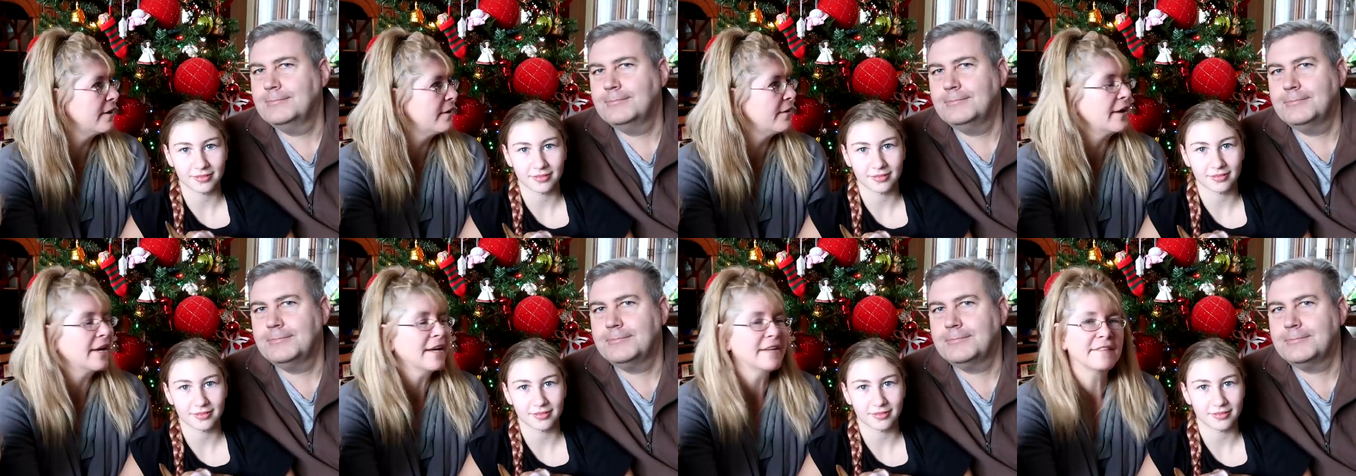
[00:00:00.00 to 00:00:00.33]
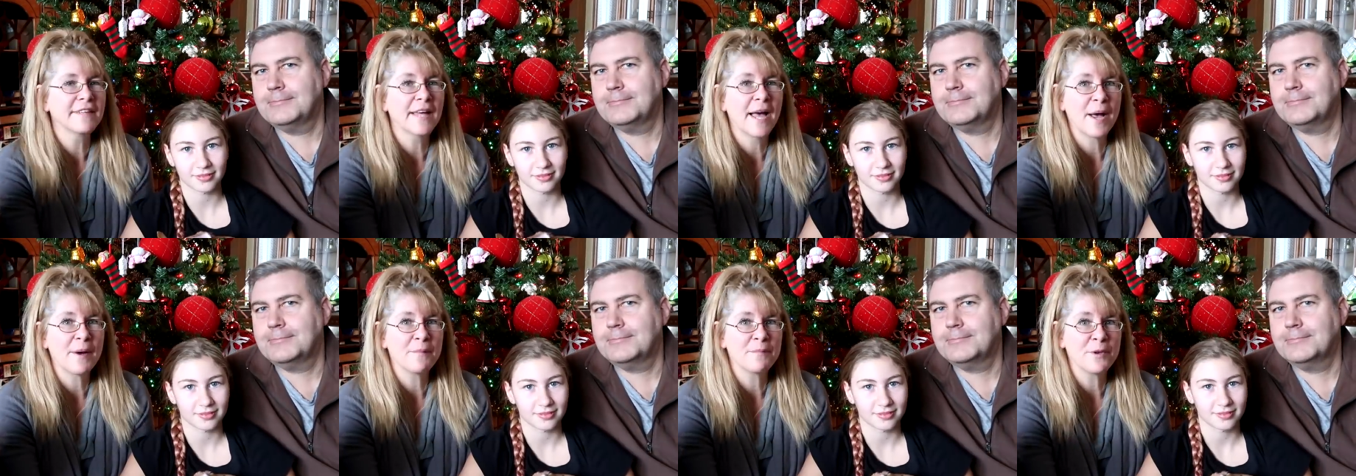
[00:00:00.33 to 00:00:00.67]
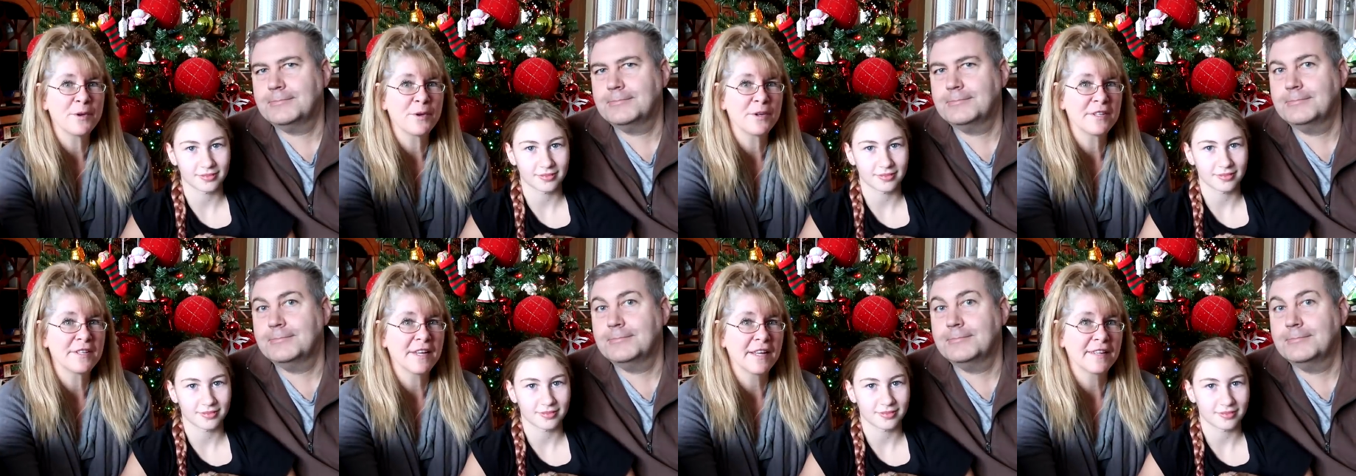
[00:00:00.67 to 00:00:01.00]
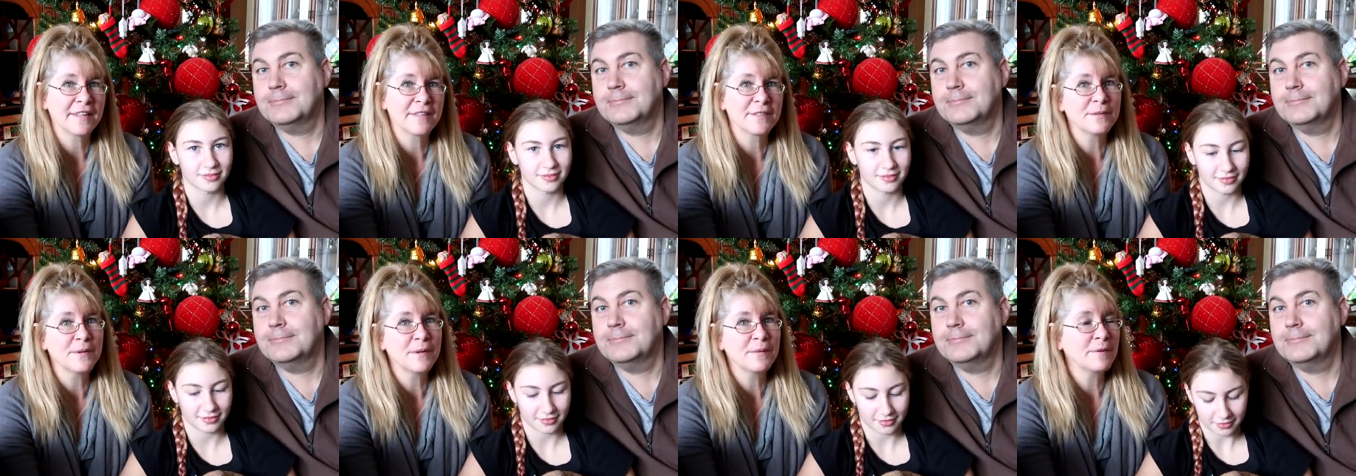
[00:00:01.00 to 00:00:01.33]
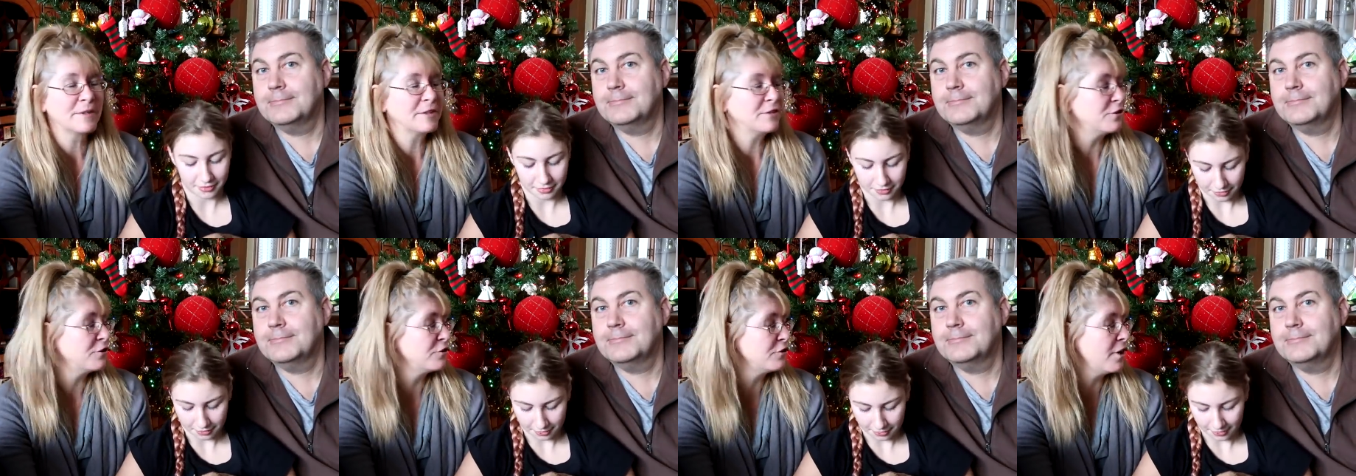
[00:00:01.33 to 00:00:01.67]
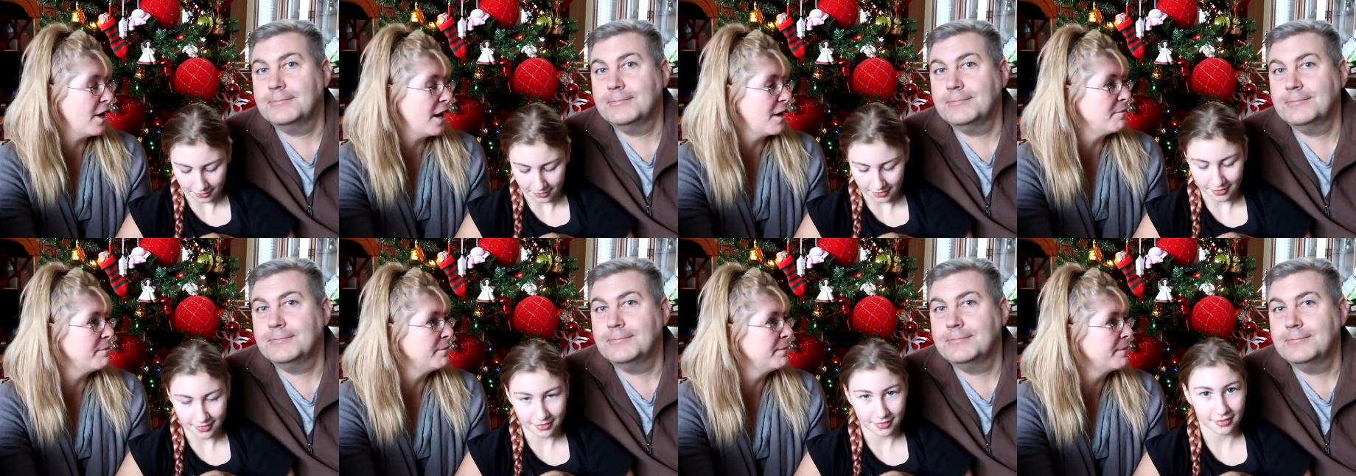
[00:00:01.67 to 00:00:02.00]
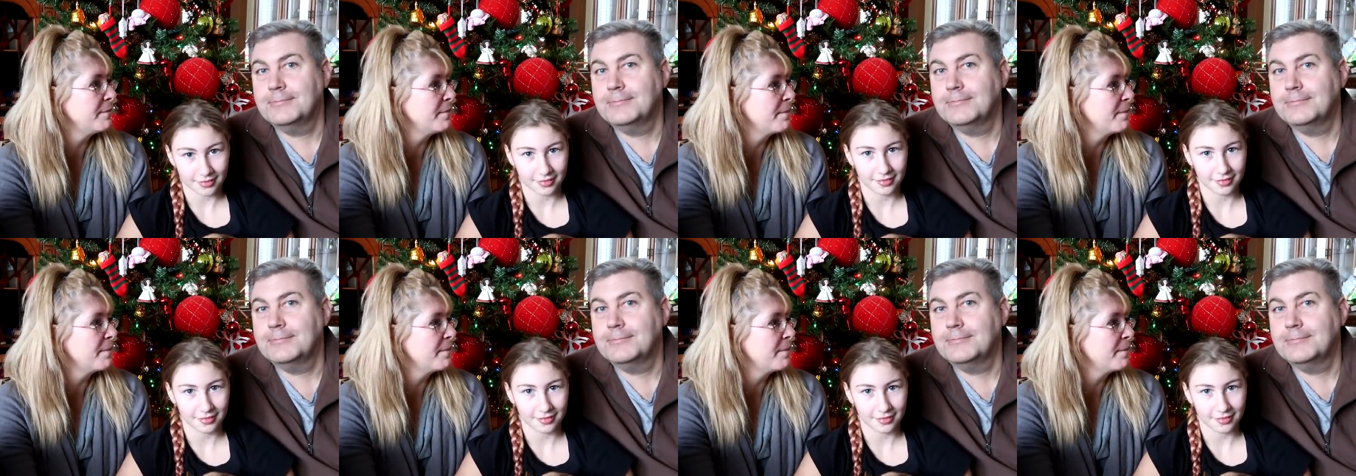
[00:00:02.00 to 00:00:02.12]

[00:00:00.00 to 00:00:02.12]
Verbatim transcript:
Speaker 1: Okay, Sam, you can take this one. What's your job?